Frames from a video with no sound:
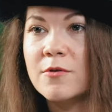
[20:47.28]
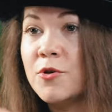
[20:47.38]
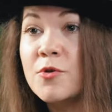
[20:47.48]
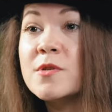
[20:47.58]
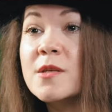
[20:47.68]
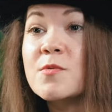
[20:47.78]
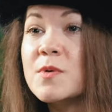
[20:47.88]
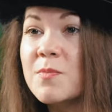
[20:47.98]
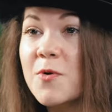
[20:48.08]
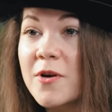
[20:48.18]
you're using
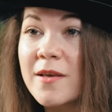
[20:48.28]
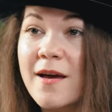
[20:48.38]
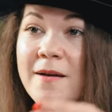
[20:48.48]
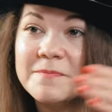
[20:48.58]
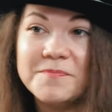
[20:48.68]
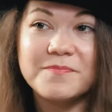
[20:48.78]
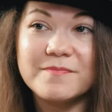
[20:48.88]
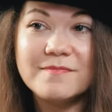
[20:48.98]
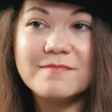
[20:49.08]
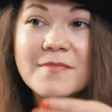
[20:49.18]
Swissborg, yeah.
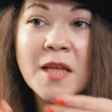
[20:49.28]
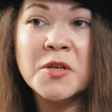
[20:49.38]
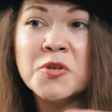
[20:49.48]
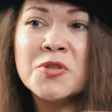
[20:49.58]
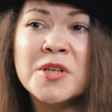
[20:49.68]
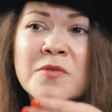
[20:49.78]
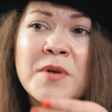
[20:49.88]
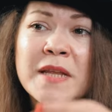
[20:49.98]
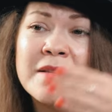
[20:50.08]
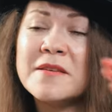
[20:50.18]
You're
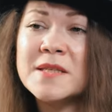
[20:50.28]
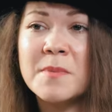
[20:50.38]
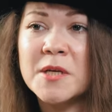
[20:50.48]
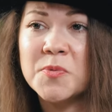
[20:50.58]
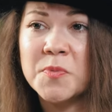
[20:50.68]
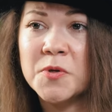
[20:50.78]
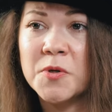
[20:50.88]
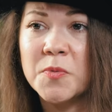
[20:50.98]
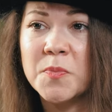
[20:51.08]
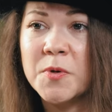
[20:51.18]
generating this much
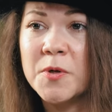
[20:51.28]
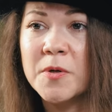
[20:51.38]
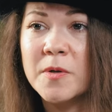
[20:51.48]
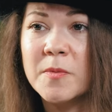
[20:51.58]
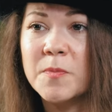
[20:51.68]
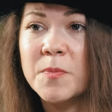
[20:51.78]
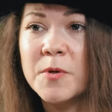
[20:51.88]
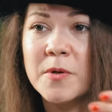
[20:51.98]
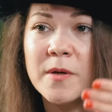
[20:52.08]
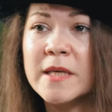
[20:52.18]
per per
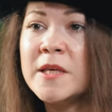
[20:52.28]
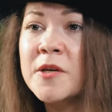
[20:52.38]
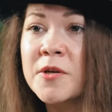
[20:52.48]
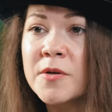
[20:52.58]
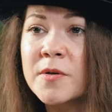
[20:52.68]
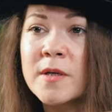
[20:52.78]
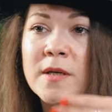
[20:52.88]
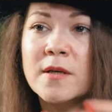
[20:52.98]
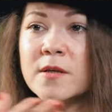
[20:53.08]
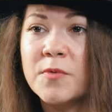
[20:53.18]
per year
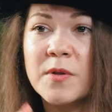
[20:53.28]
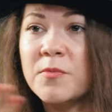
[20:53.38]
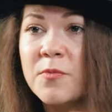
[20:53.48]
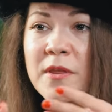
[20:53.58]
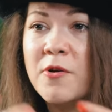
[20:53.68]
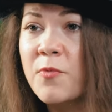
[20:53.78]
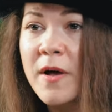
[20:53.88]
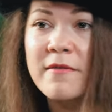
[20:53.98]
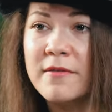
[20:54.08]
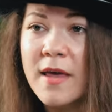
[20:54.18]
with with our
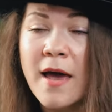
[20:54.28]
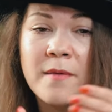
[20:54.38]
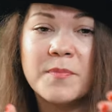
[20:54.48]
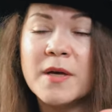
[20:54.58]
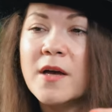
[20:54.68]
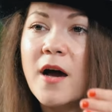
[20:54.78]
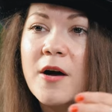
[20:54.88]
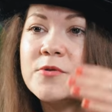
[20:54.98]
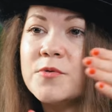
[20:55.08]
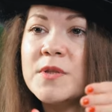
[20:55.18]
wealth app.
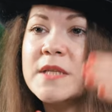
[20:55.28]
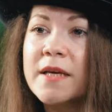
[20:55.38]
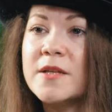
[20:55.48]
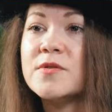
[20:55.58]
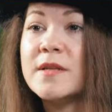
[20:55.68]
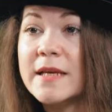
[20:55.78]
How do we take it to the